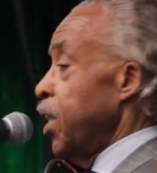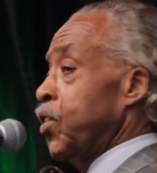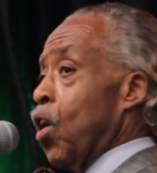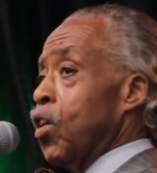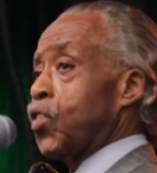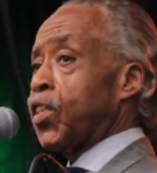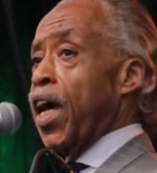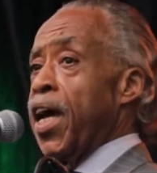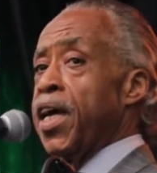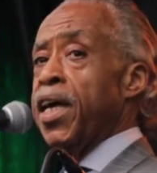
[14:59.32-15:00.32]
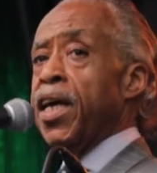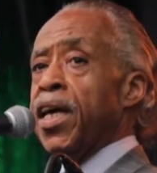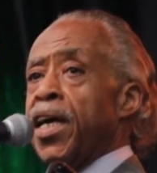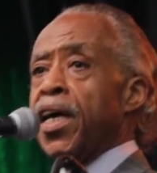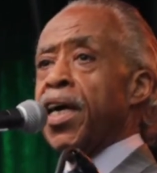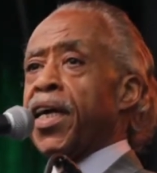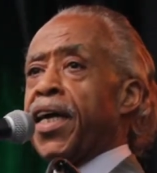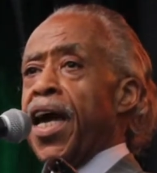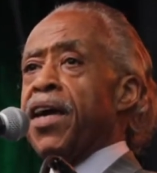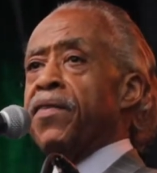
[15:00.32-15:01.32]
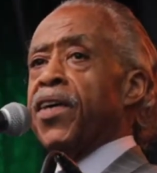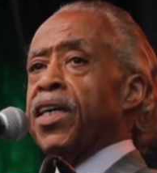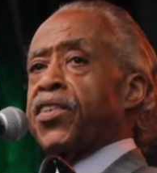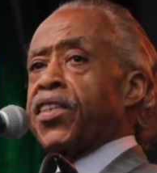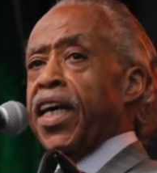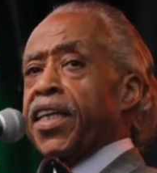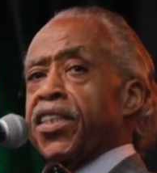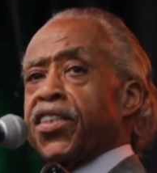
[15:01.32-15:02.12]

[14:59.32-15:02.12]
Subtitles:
gonna say he gave a second